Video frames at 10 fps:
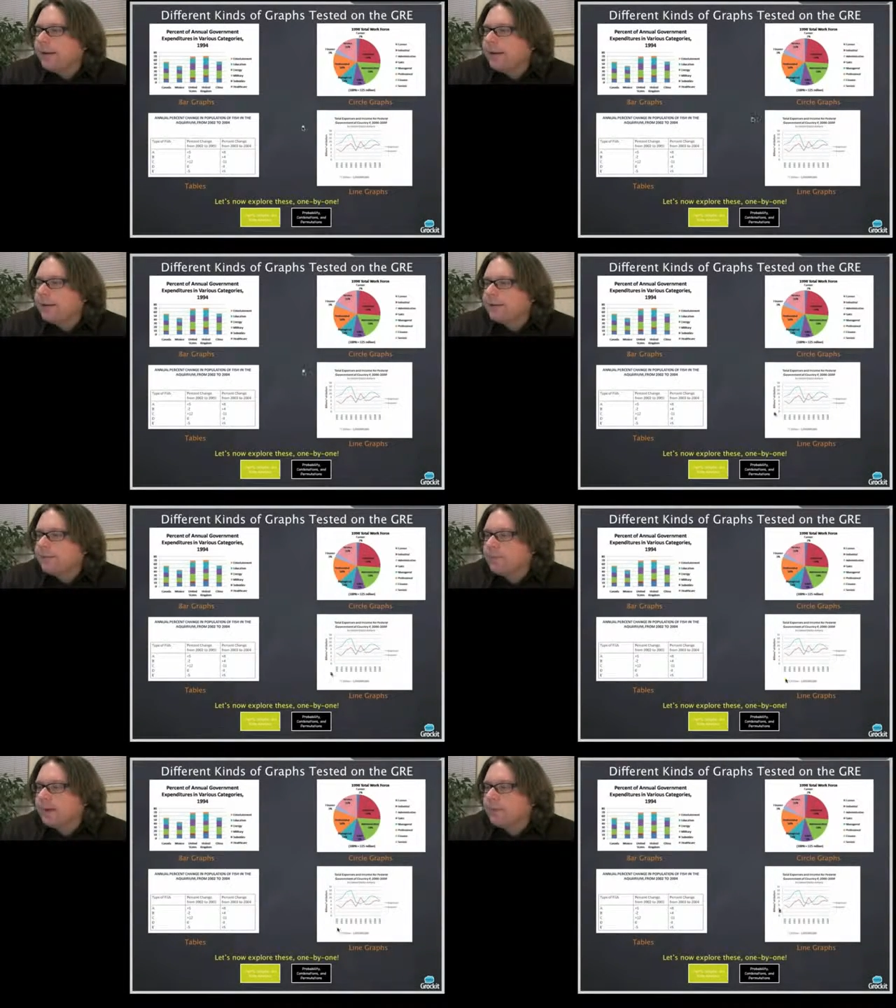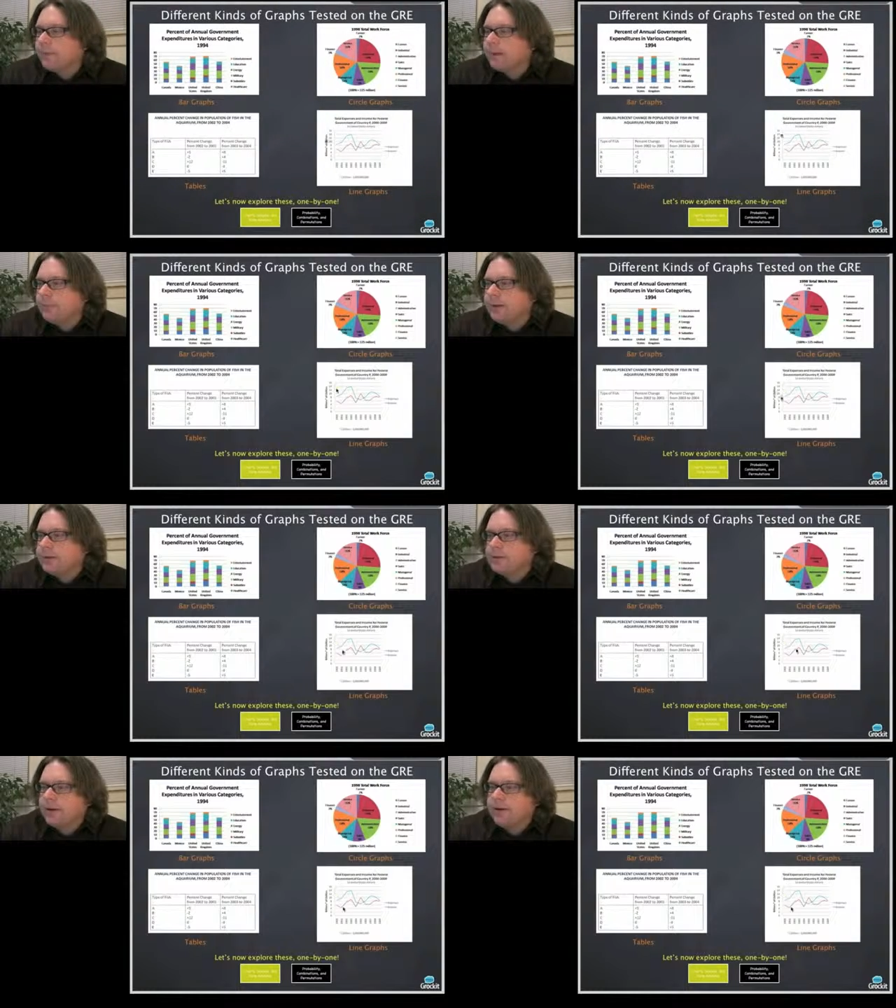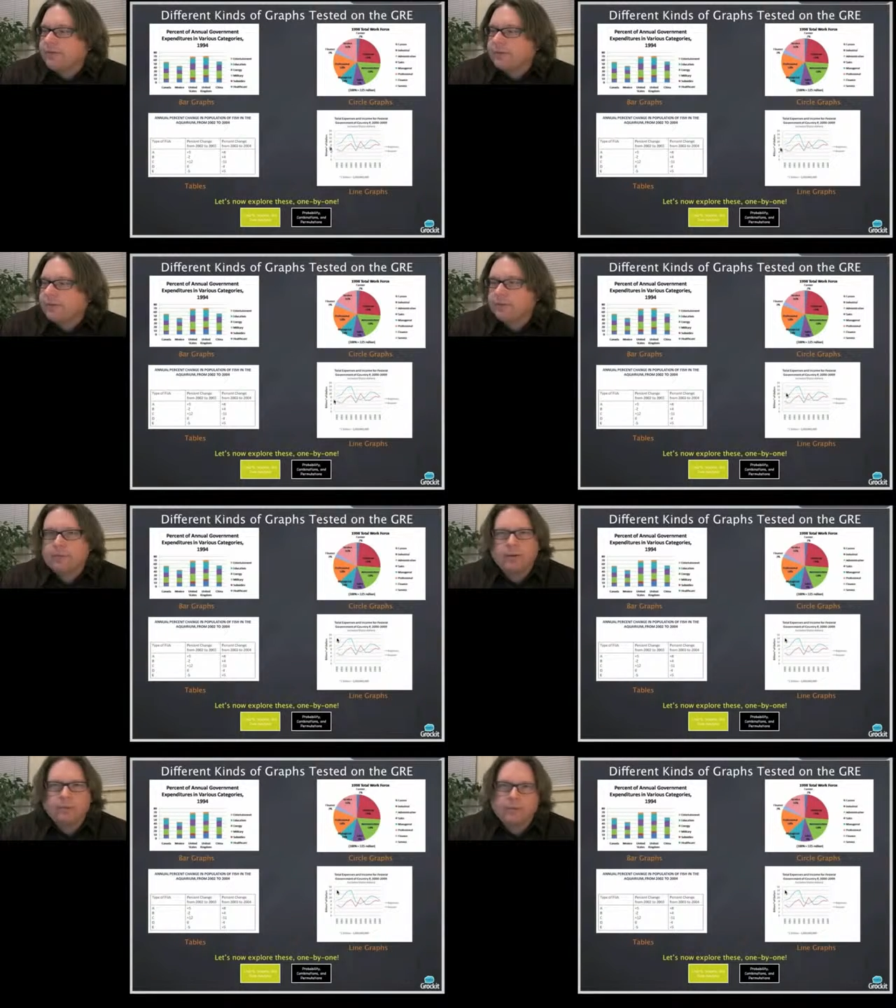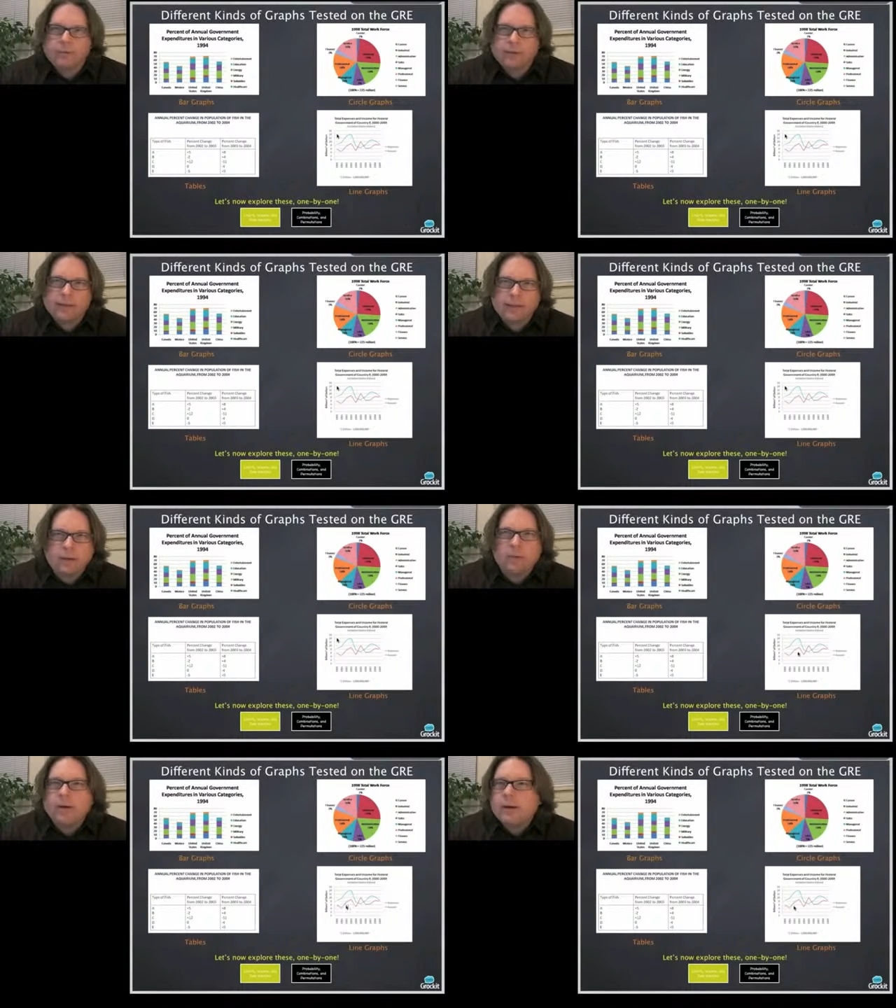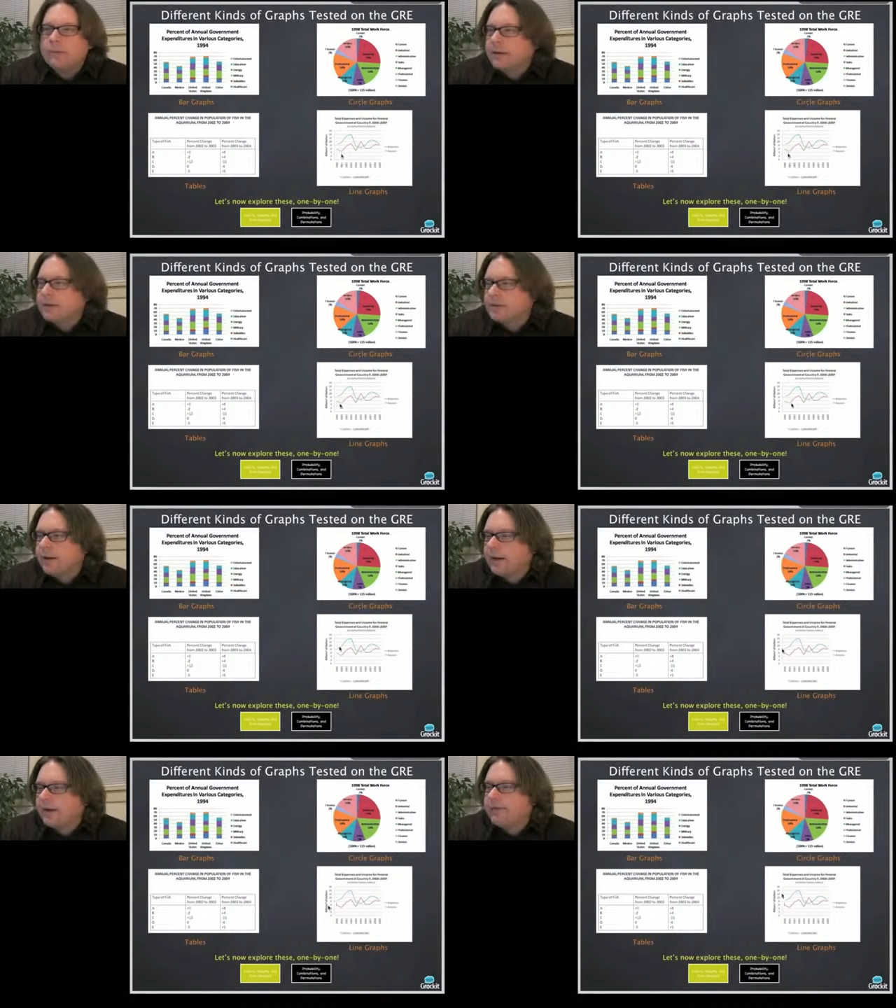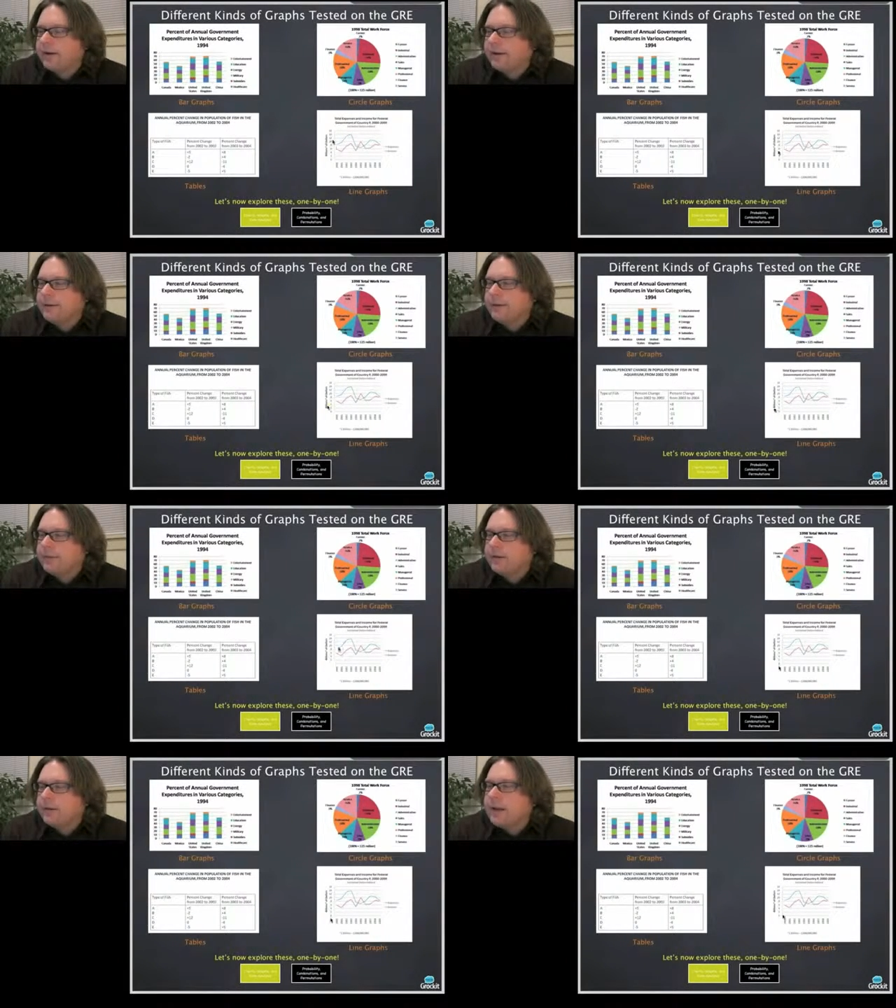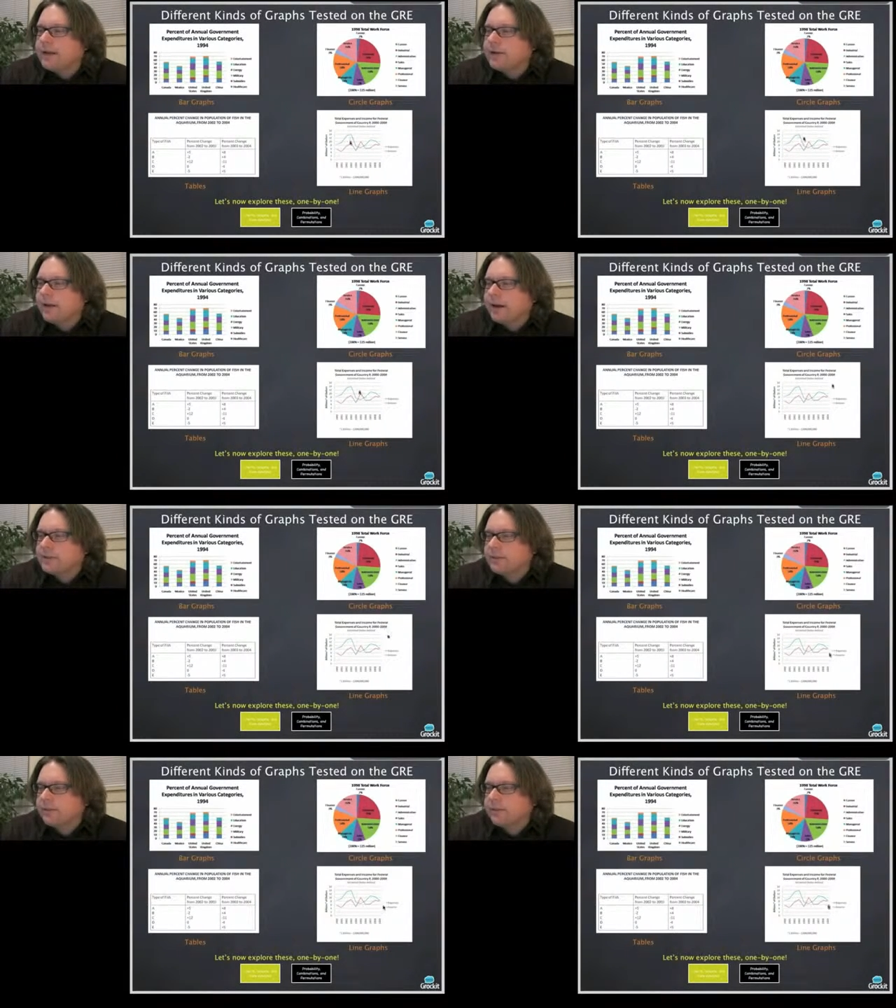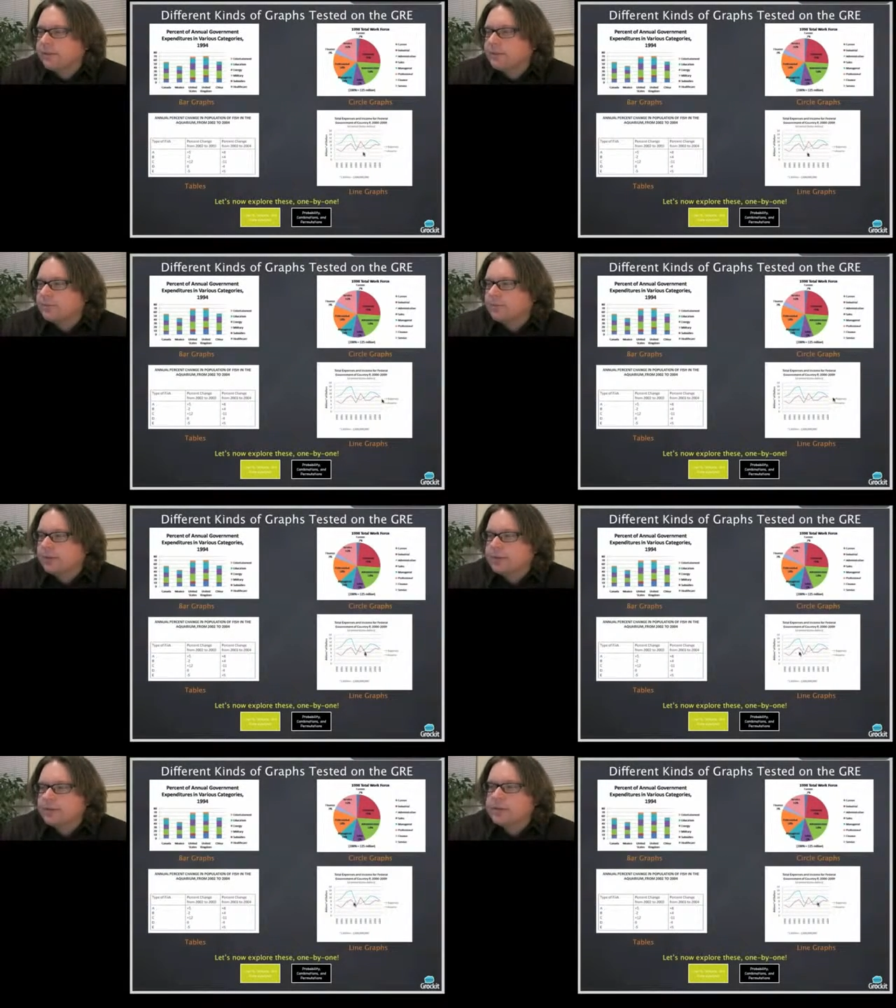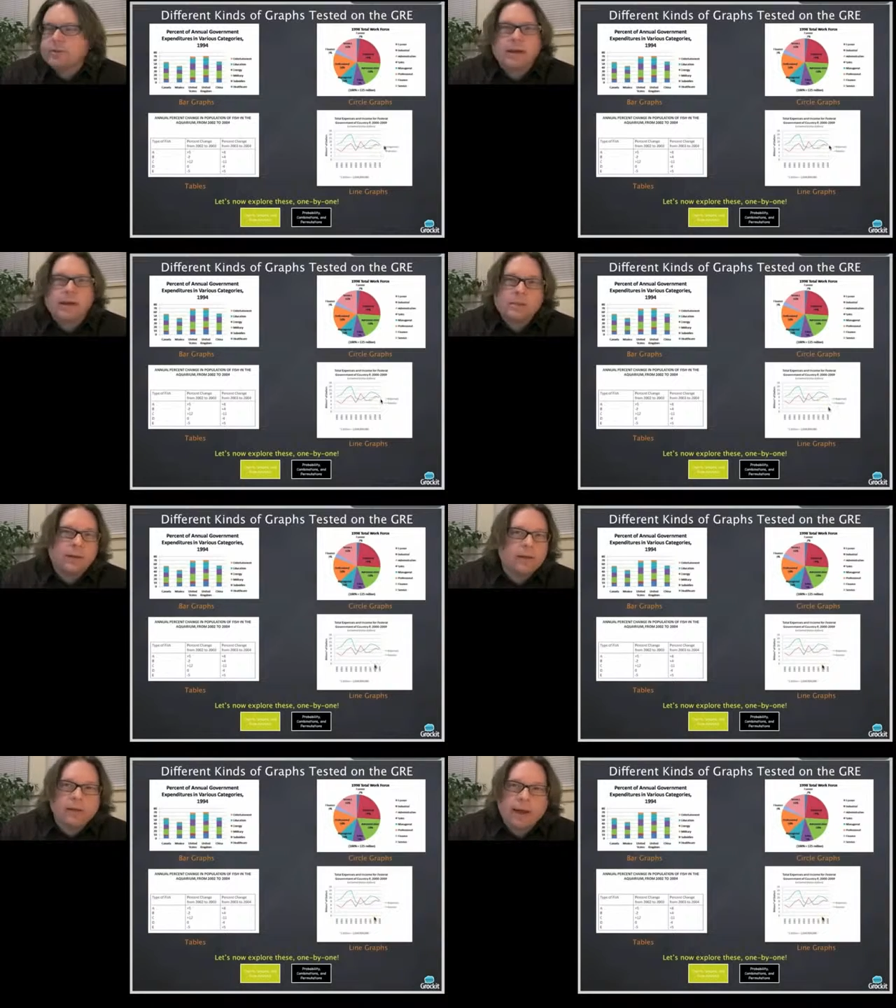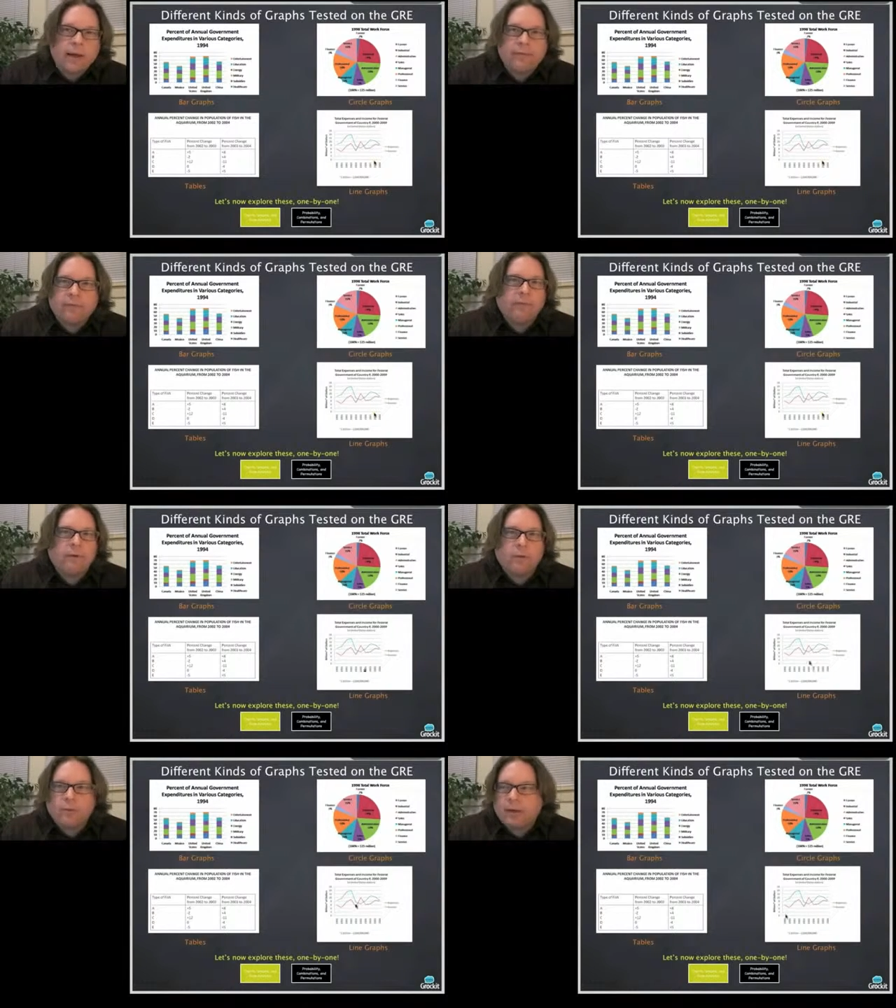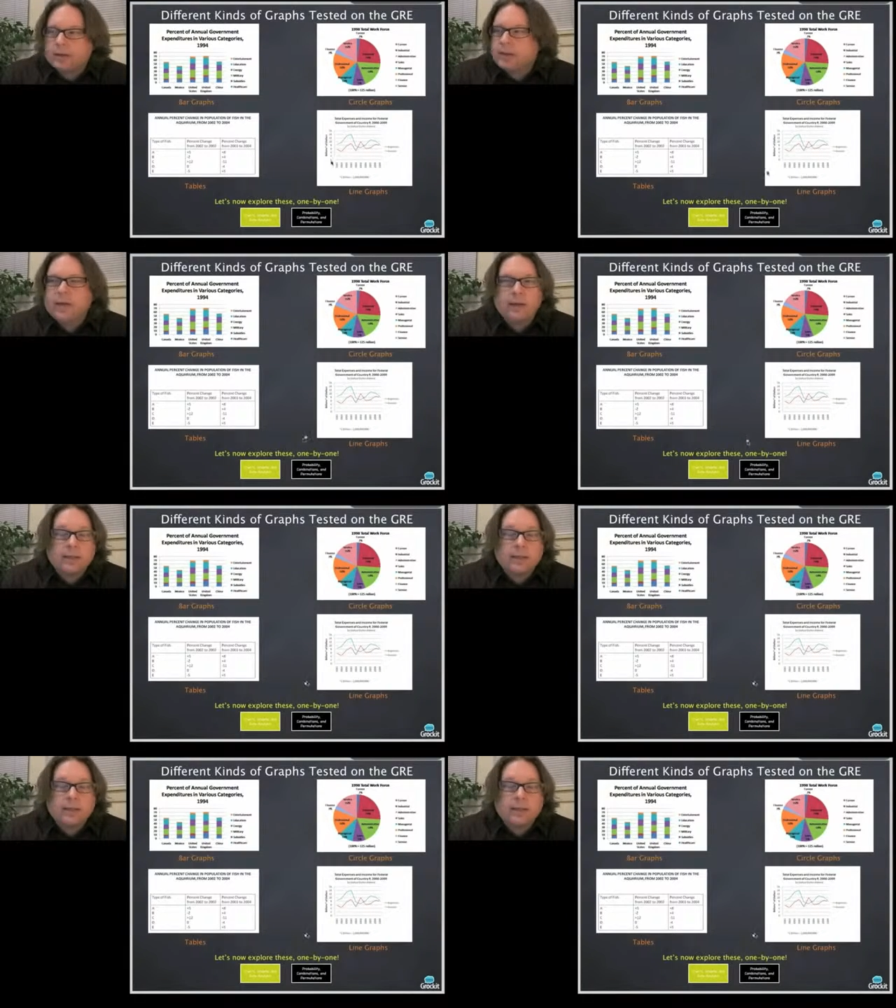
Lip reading: And we may also have, really you may also have line graphs, and this one only has 2 lines, but it could have a whole bunch.